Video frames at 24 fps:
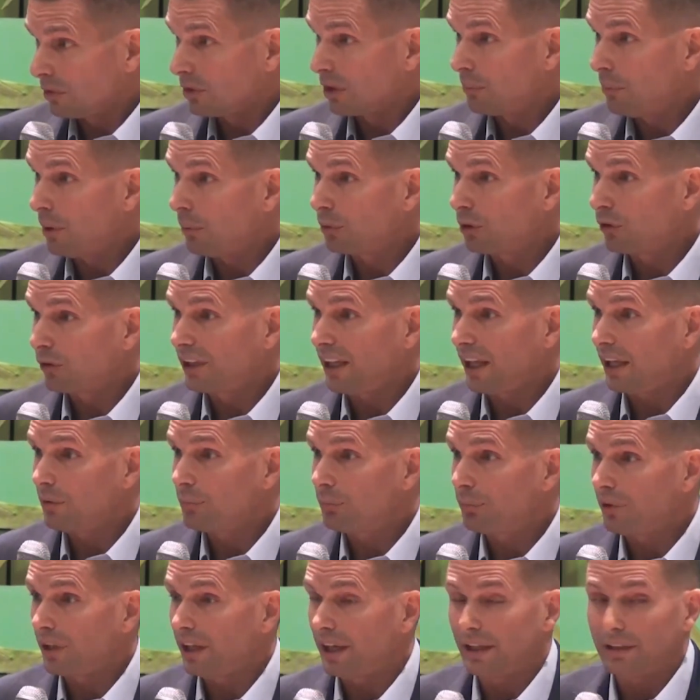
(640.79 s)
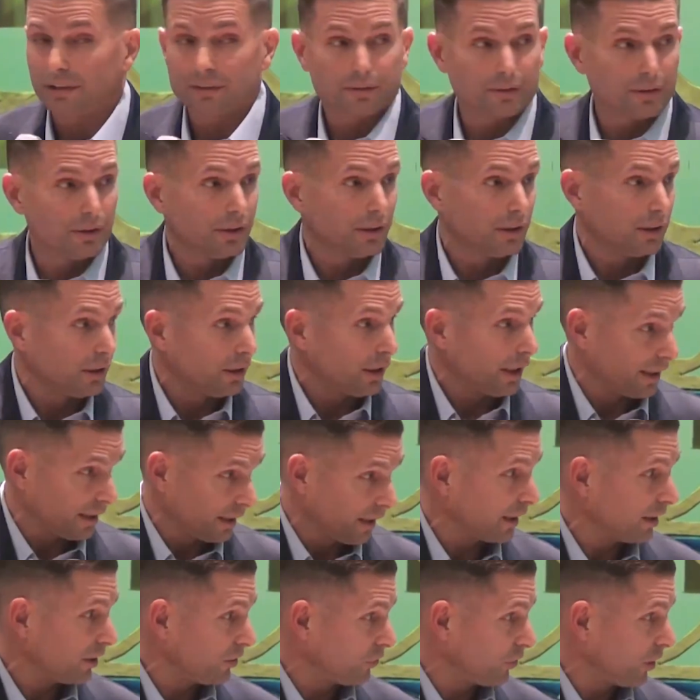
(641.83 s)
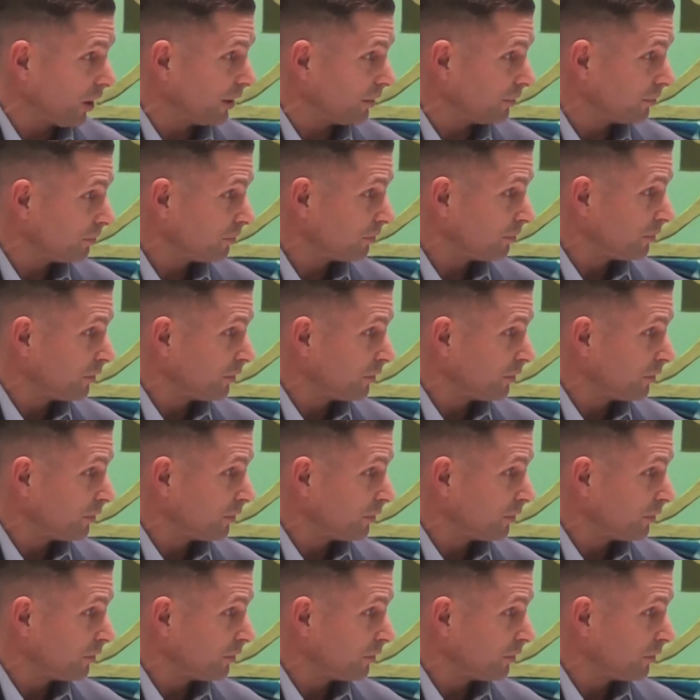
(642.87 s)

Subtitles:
Come up with a game plan and get it done.